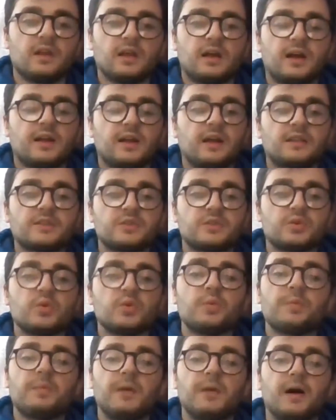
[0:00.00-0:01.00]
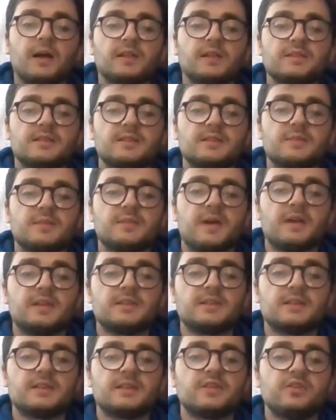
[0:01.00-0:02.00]
I had to
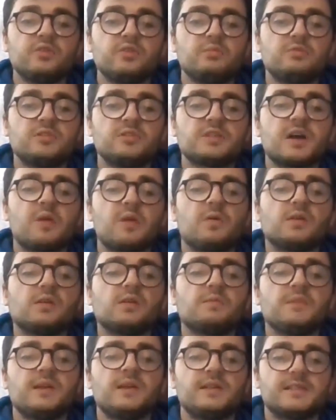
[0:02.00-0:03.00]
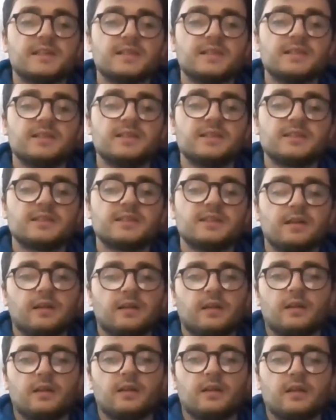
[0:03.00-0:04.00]
participate in numerous hour meetings.
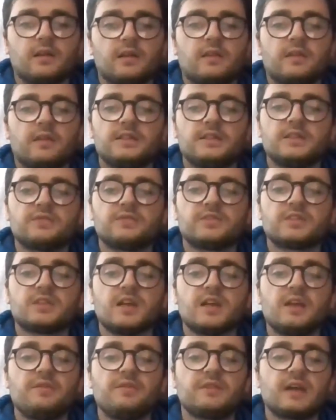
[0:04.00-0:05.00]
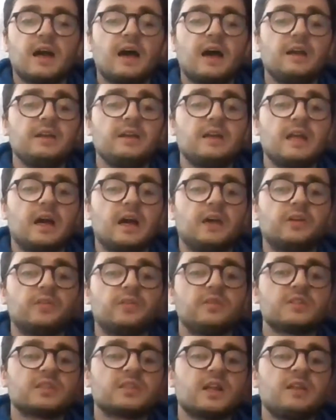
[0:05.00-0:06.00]
This is for safeguarding and
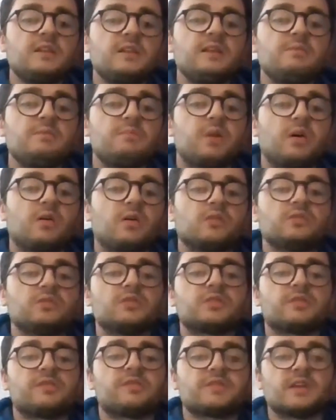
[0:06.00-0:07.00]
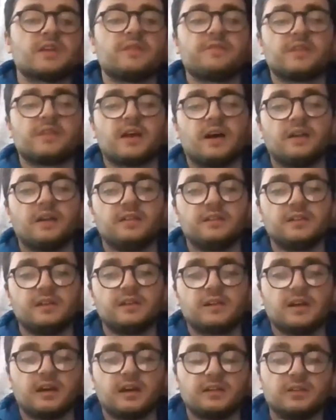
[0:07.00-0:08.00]
understanding the importance of safeguarding
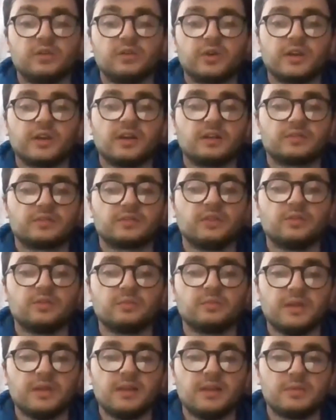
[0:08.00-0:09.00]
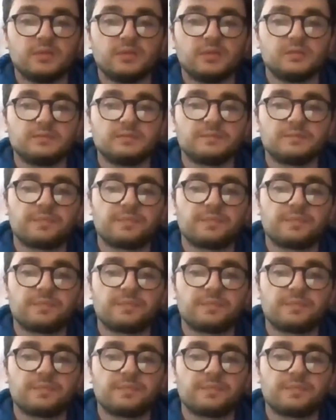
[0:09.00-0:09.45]
and looking after young people.